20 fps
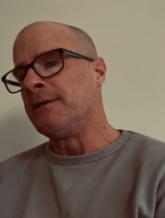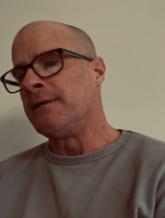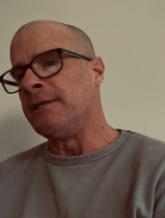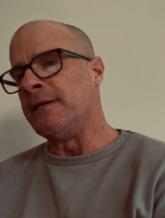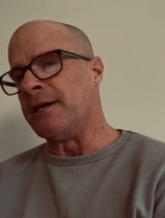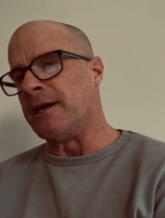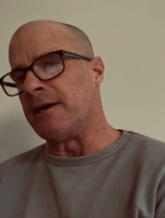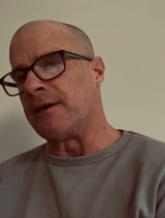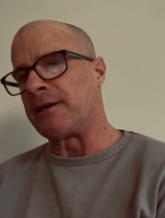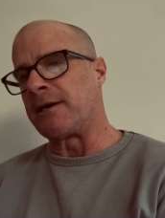
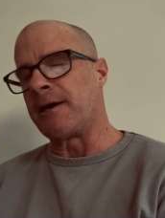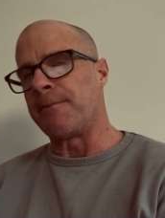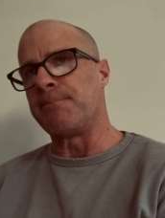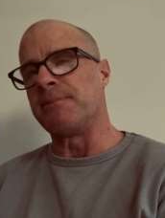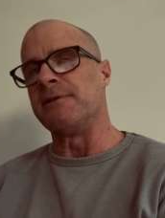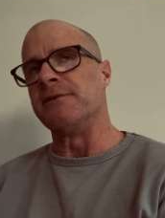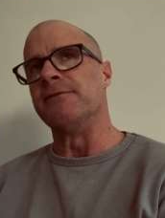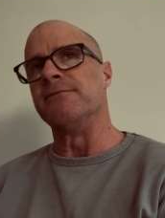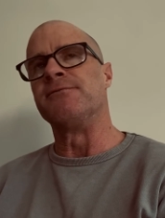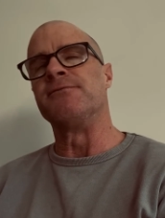You know, a
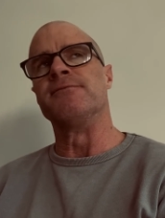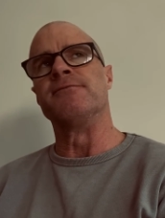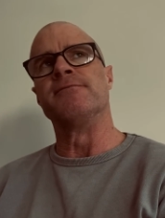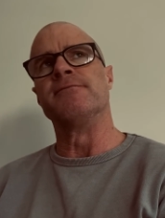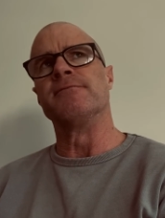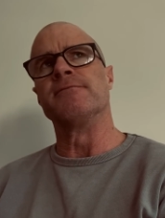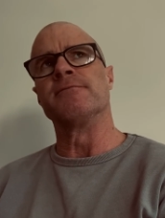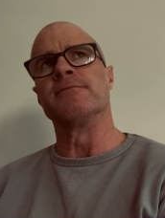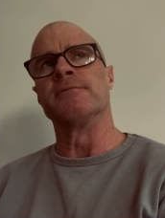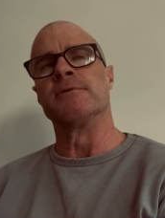couple of
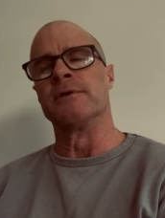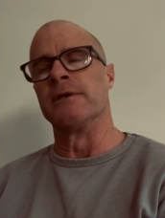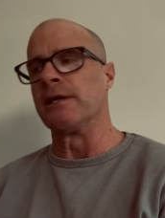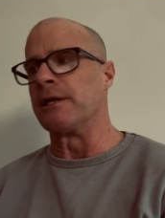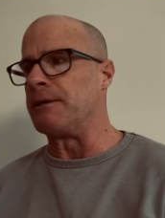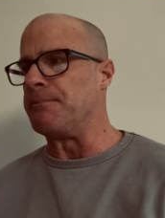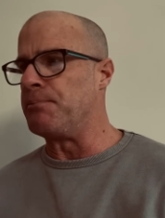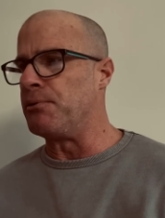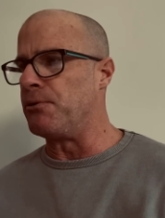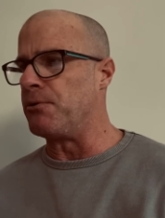
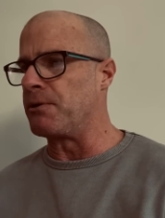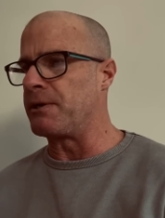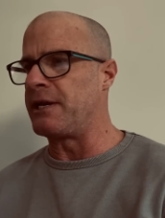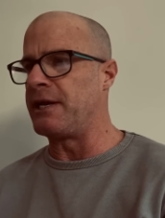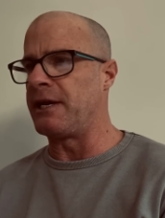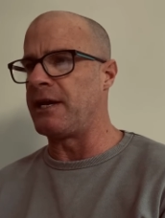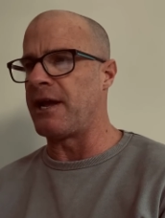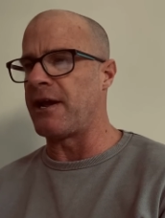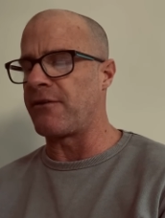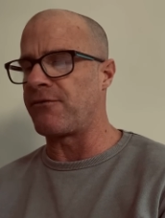really poor
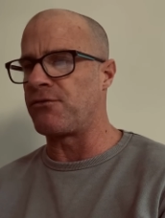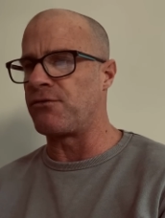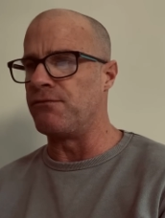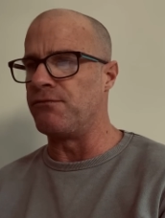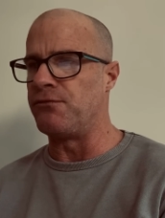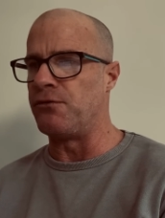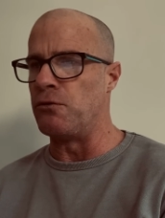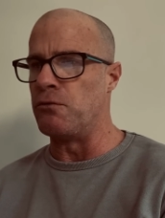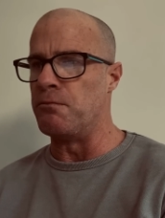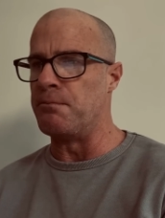kickouts from
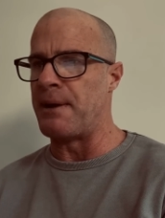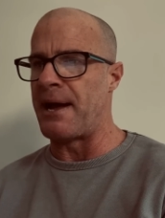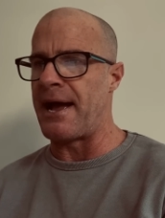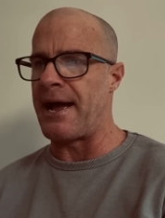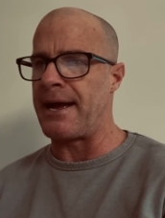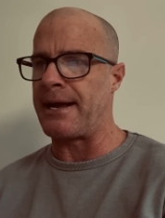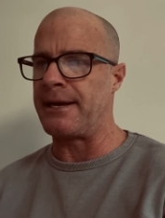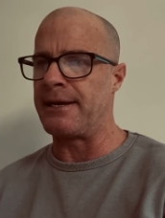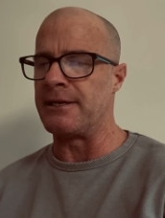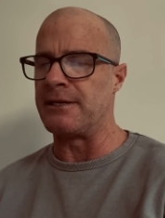full
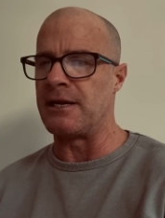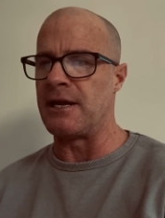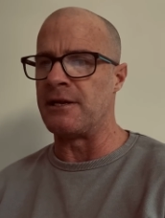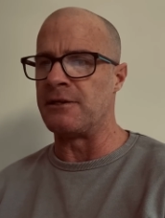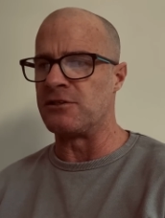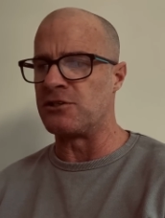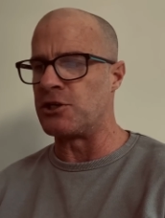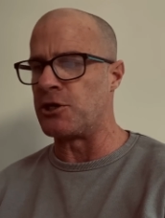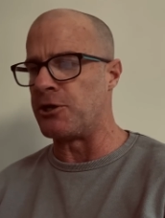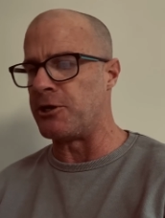back
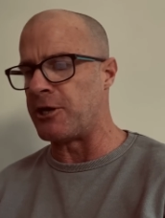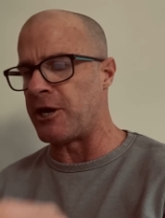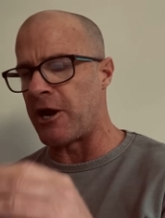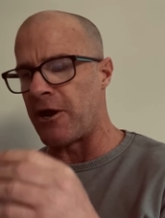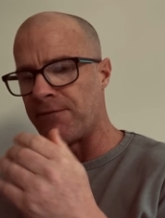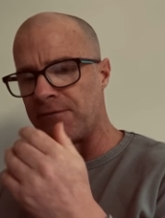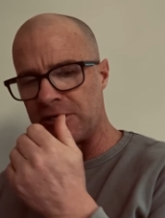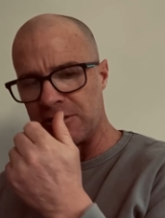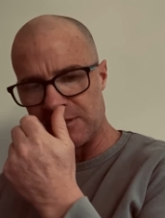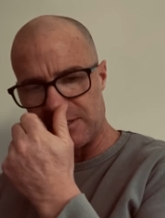and
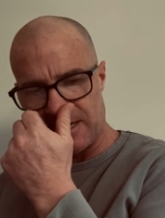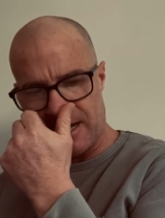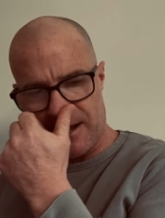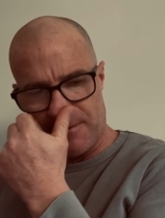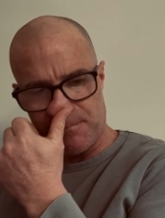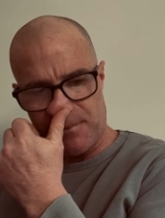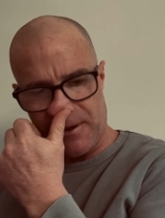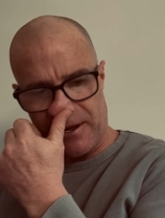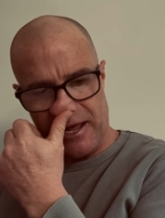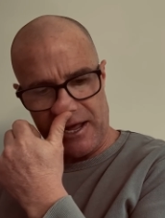turnovers in
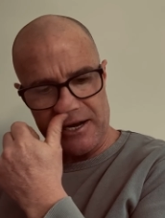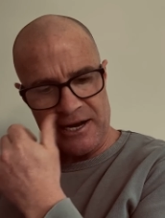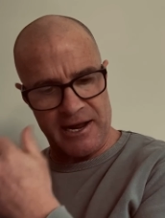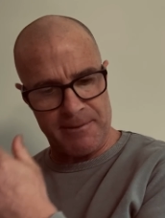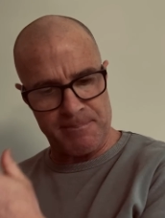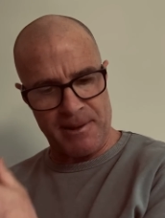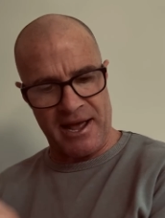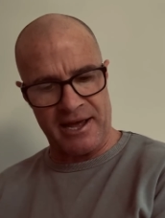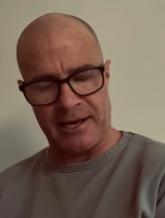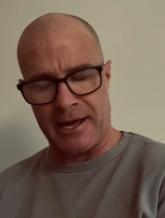
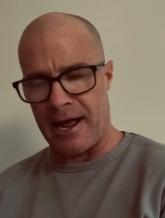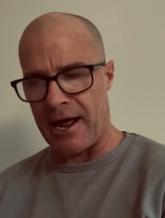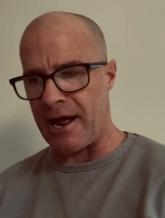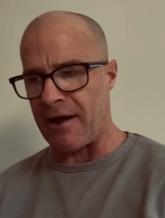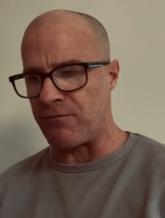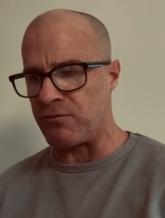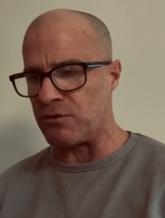our back half,